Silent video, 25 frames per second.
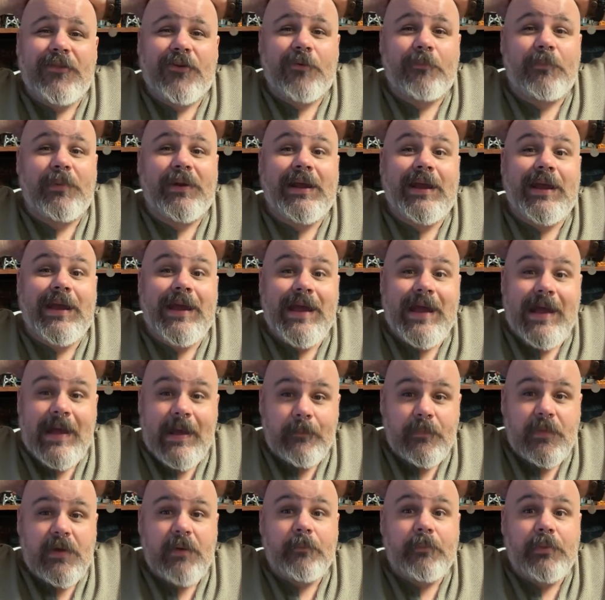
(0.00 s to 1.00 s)
but I
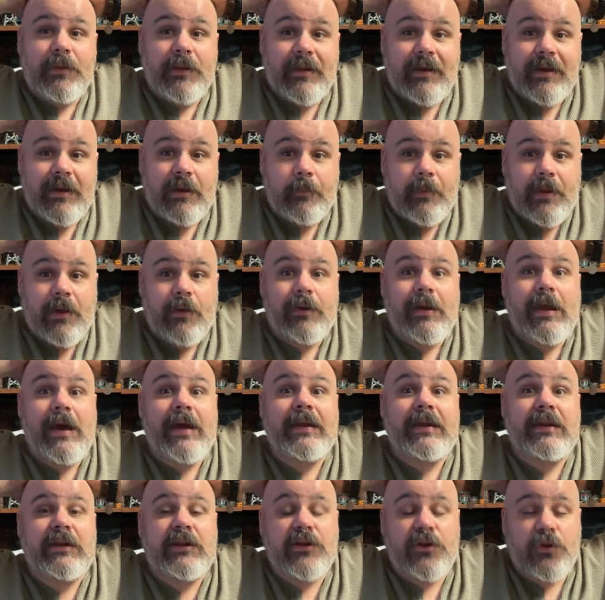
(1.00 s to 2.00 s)
am complaining about
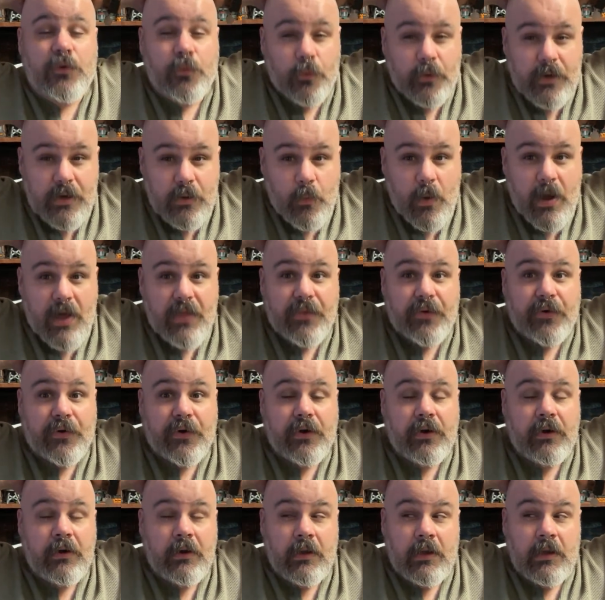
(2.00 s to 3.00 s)
90-degree
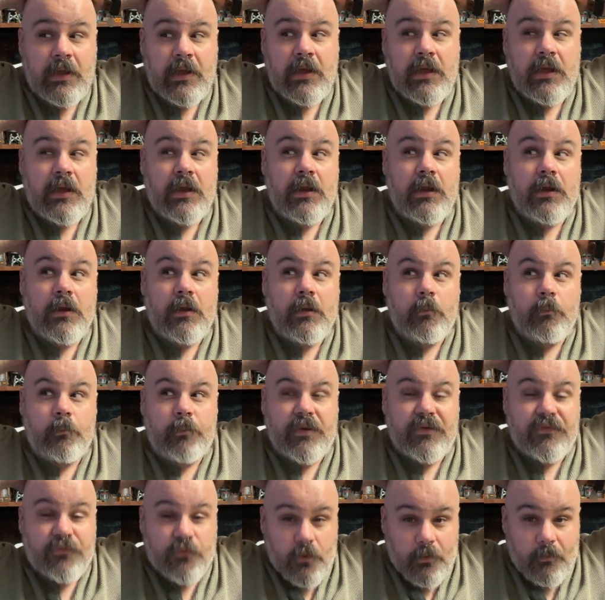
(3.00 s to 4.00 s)
weather
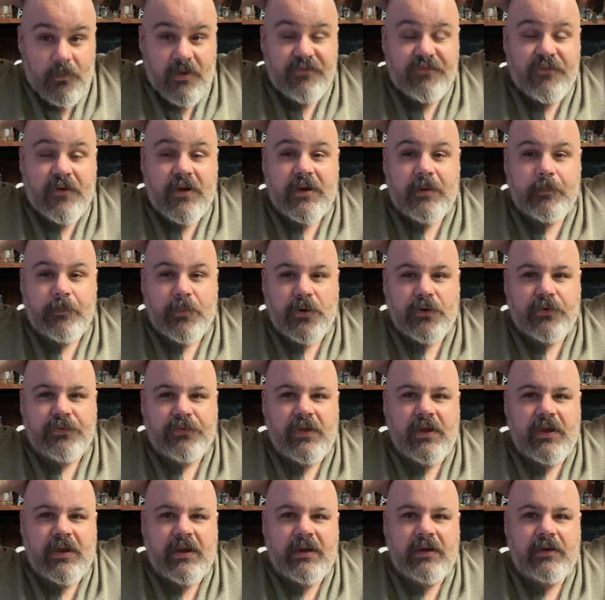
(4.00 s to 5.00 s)
before my fucking
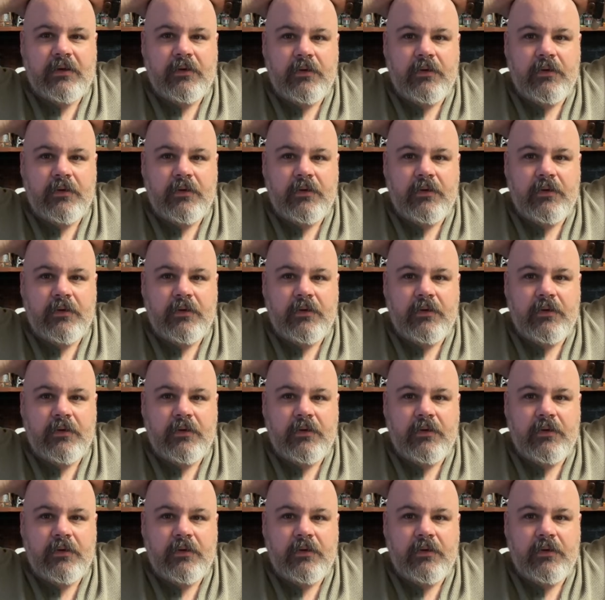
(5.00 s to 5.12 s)
birthday.